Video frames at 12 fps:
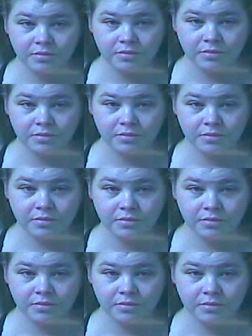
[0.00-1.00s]

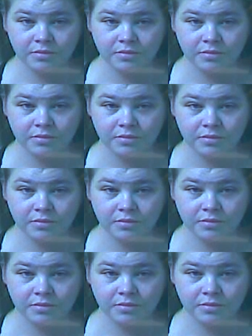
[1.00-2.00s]

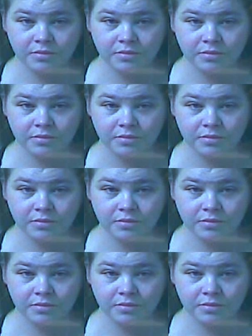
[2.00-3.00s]

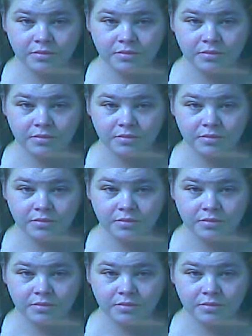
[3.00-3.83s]
(not speaking)